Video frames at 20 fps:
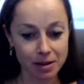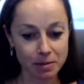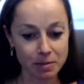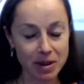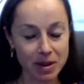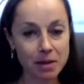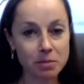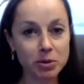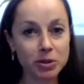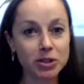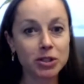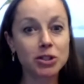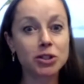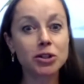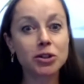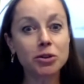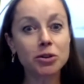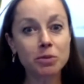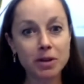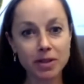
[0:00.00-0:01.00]
be able to
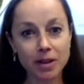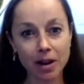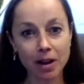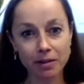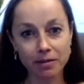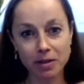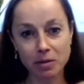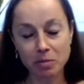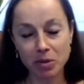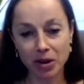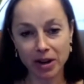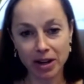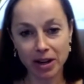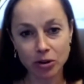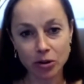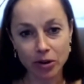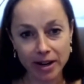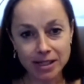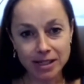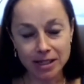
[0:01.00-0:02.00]
do with all of the
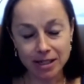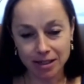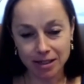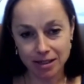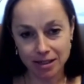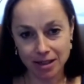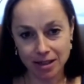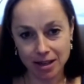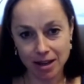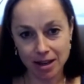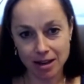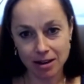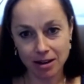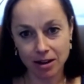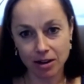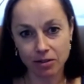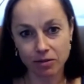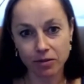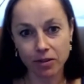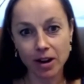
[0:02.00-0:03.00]
myriad crises that
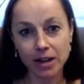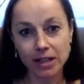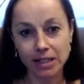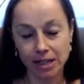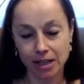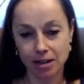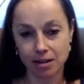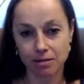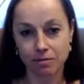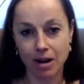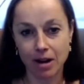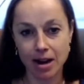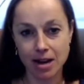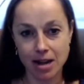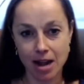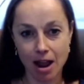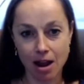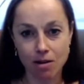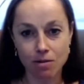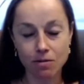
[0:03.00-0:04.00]
confront it right
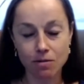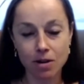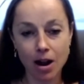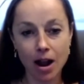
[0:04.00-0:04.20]
now.